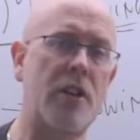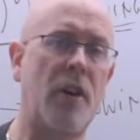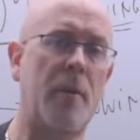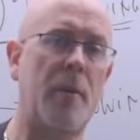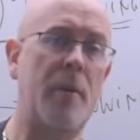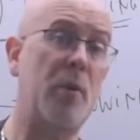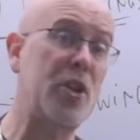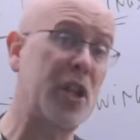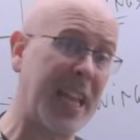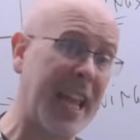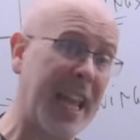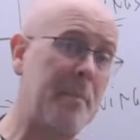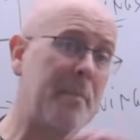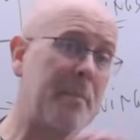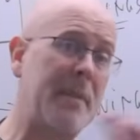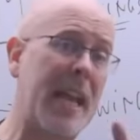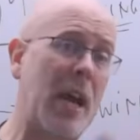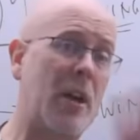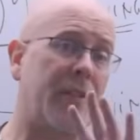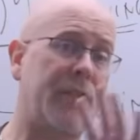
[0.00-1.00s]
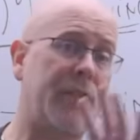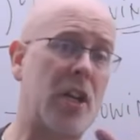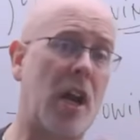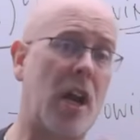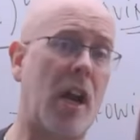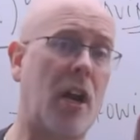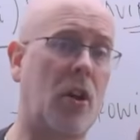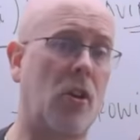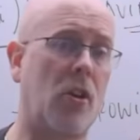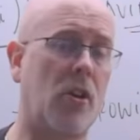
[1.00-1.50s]
formula, which will get me out of
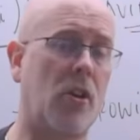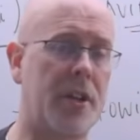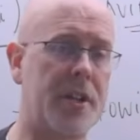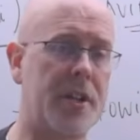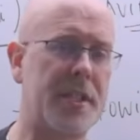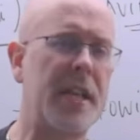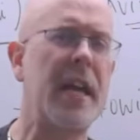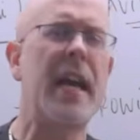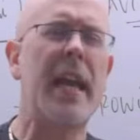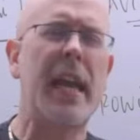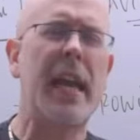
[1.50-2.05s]
dark corners